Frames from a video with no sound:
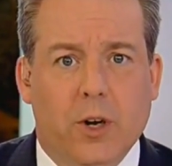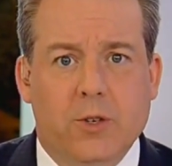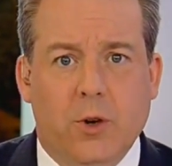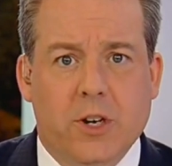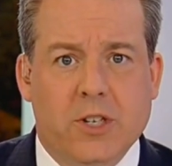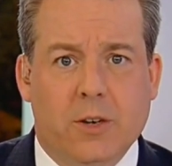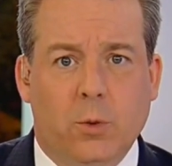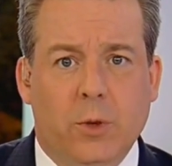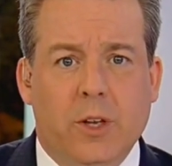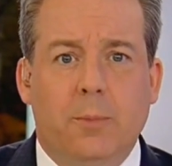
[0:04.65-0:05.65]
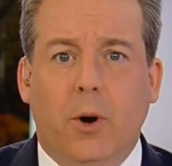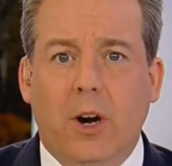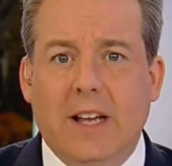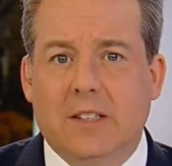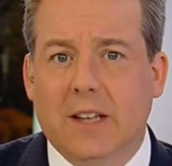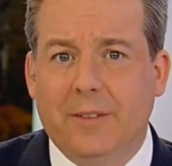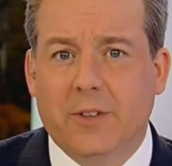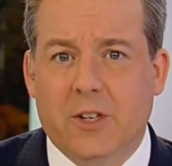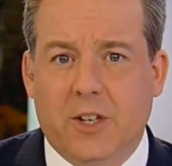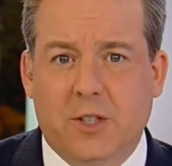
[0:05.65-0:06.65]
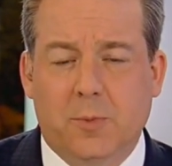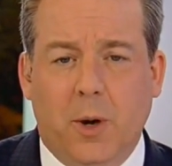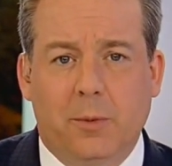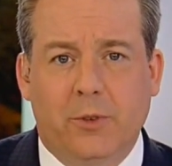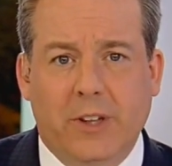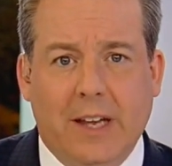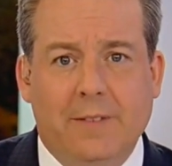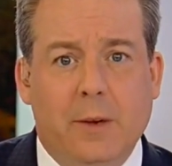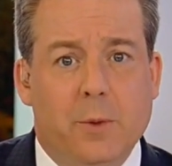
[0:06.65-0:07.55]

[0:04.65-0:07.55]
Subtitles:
Attorney General William Barr has left the Justice Department for the evening